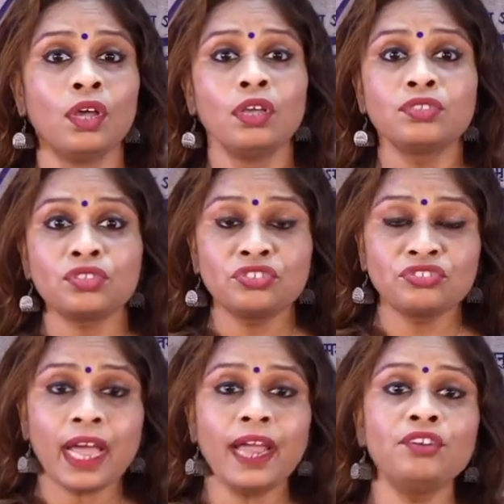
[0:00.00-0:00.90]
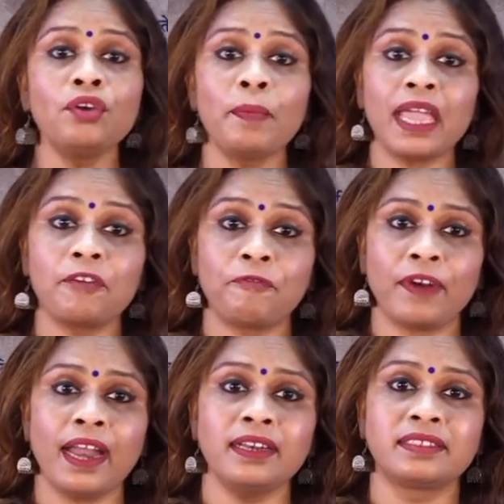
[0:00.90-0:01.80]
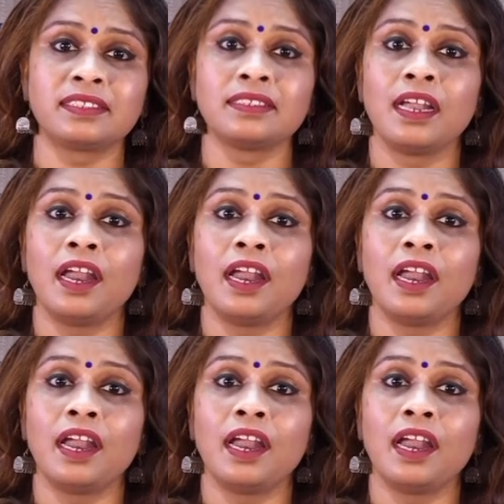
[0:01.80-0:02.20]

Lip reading: So try to make friends.